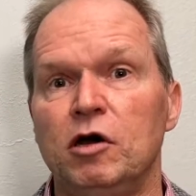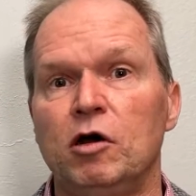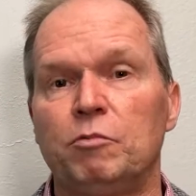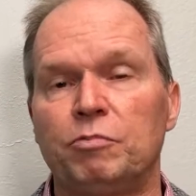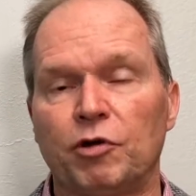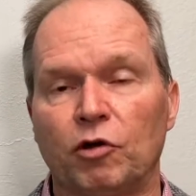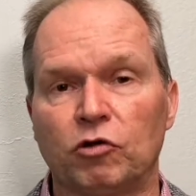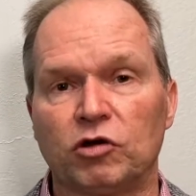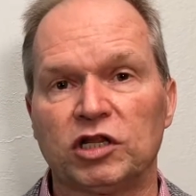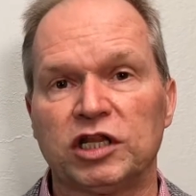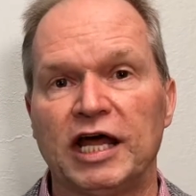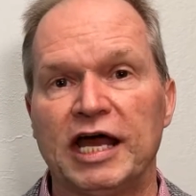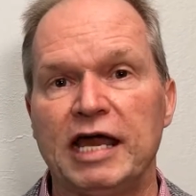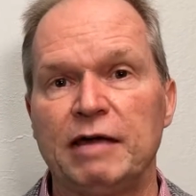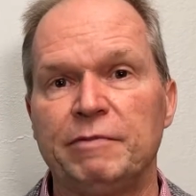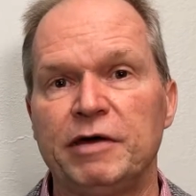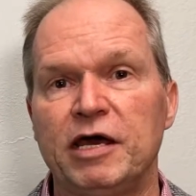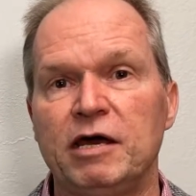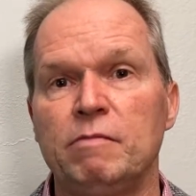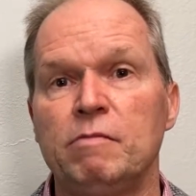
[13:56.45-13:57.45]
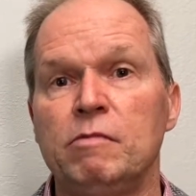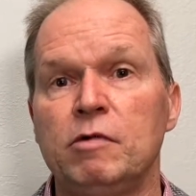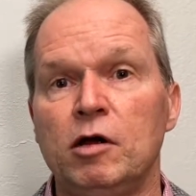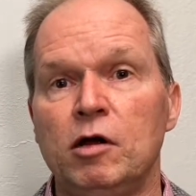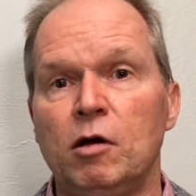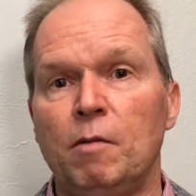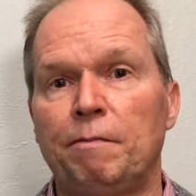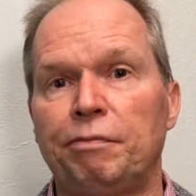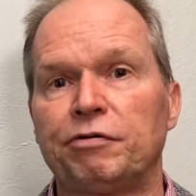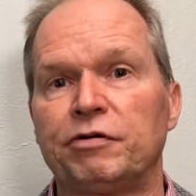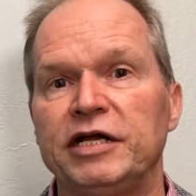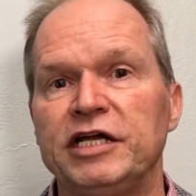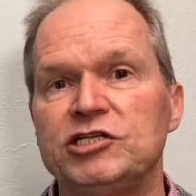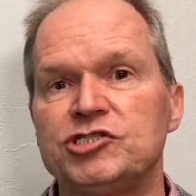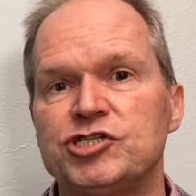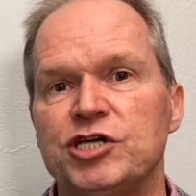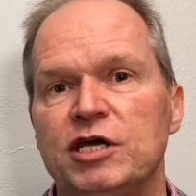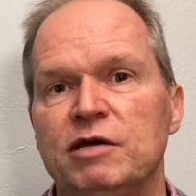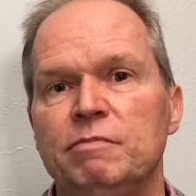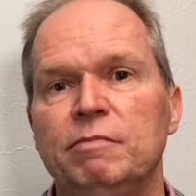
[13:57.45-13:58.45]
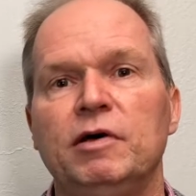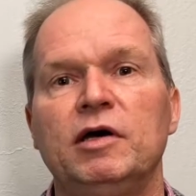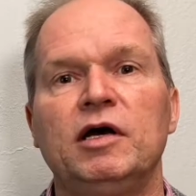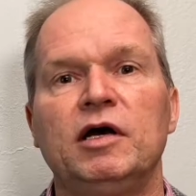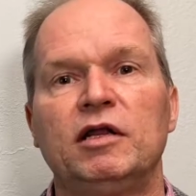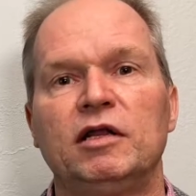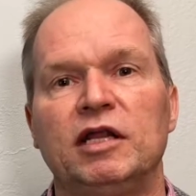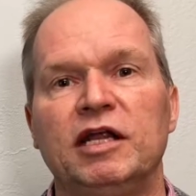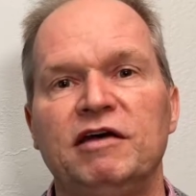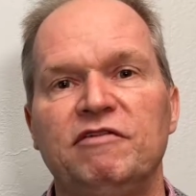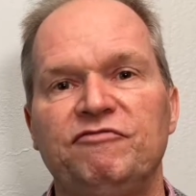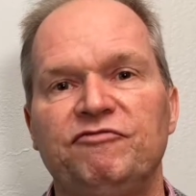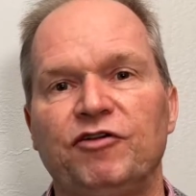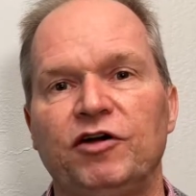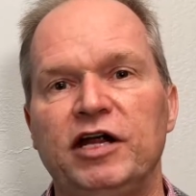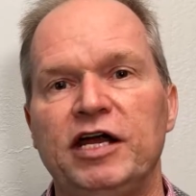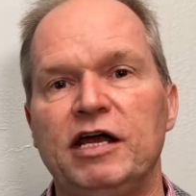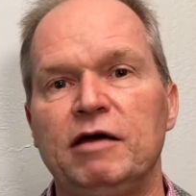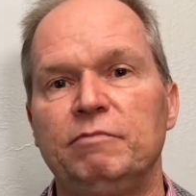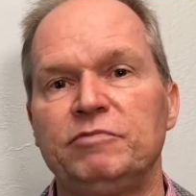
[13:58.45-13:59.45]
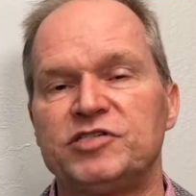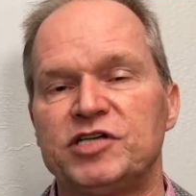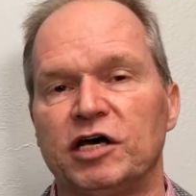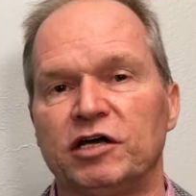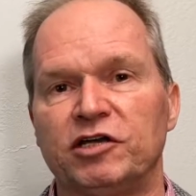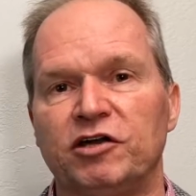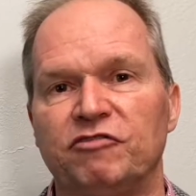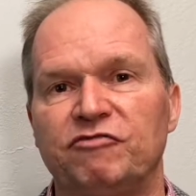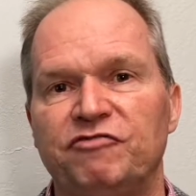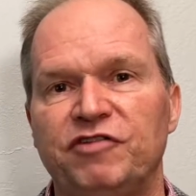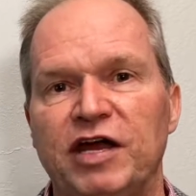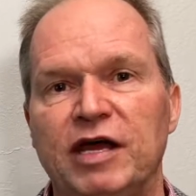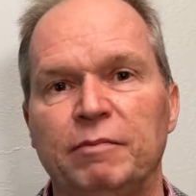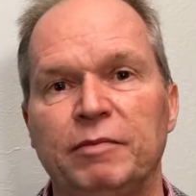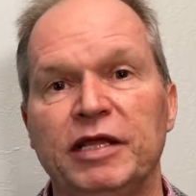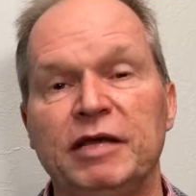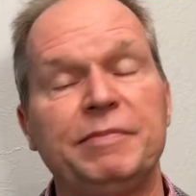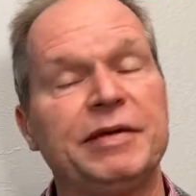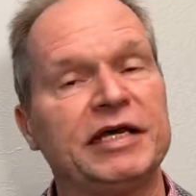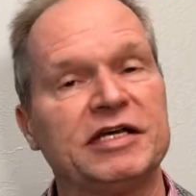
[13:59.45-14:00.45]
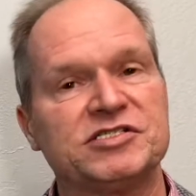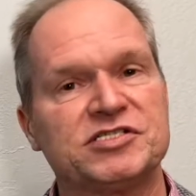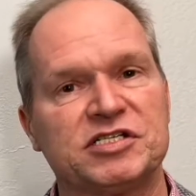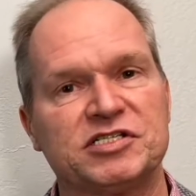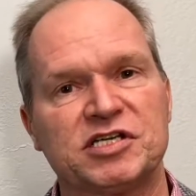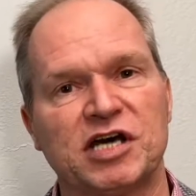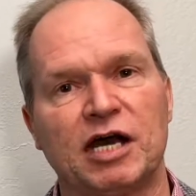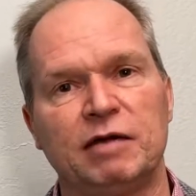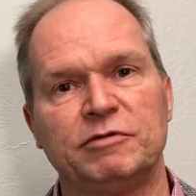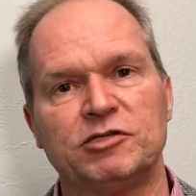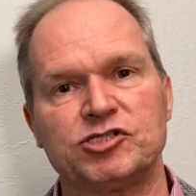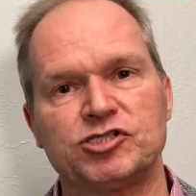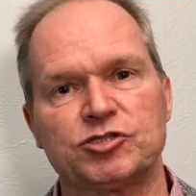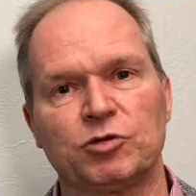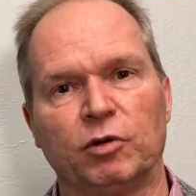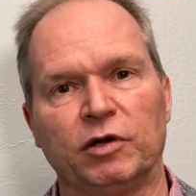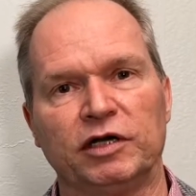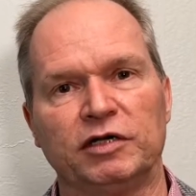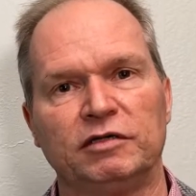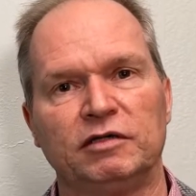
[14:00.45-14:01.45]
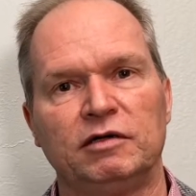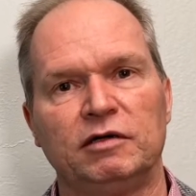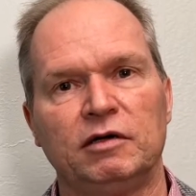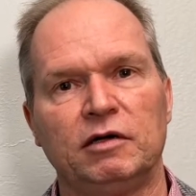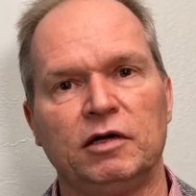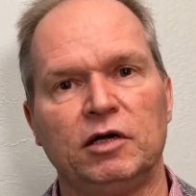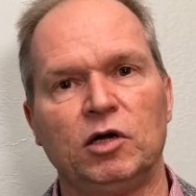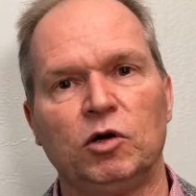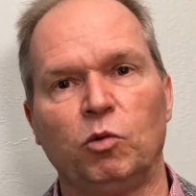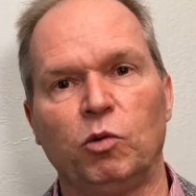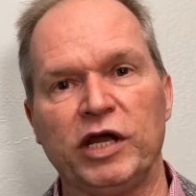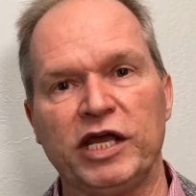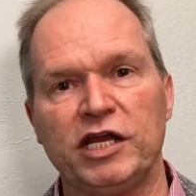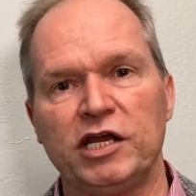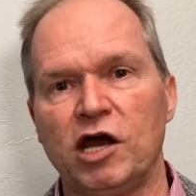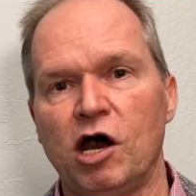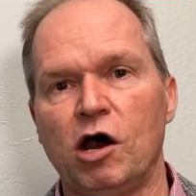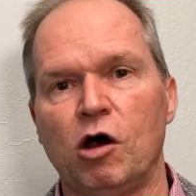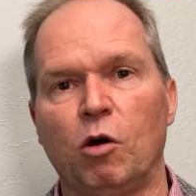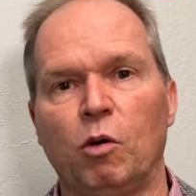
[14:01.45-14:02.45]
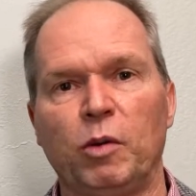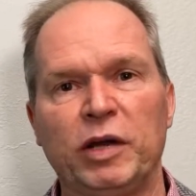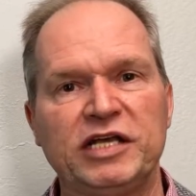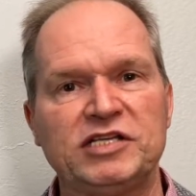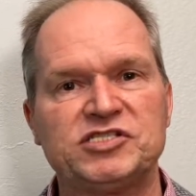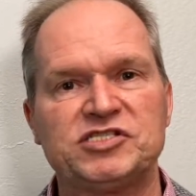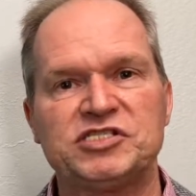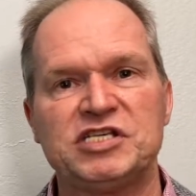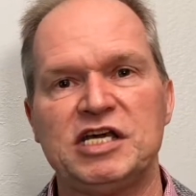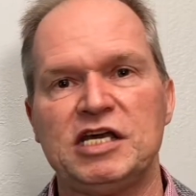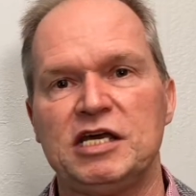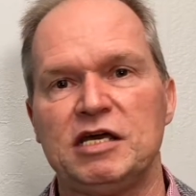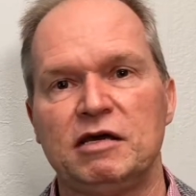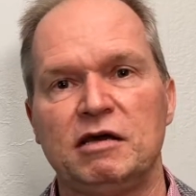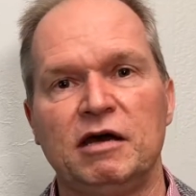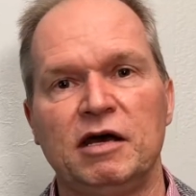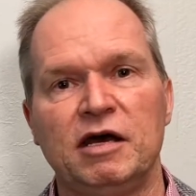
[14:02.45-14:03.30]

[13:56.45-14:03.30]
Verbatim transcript: proclaim him, preach him, live for him, tell your family because the time is short. We know, we see